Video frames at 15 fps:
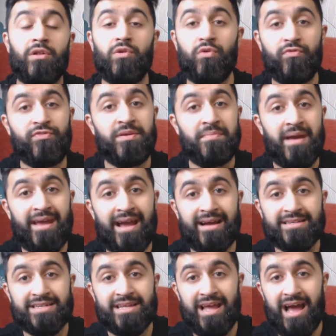Luffy may
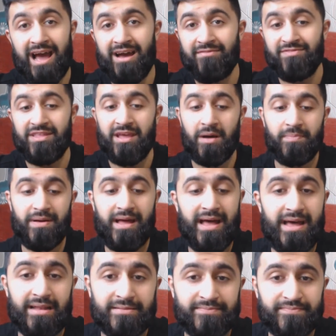actually have the upper
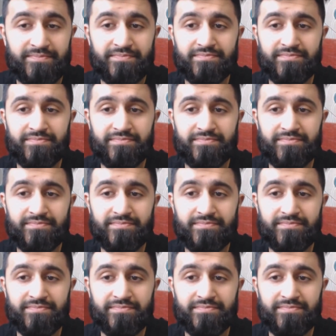hand.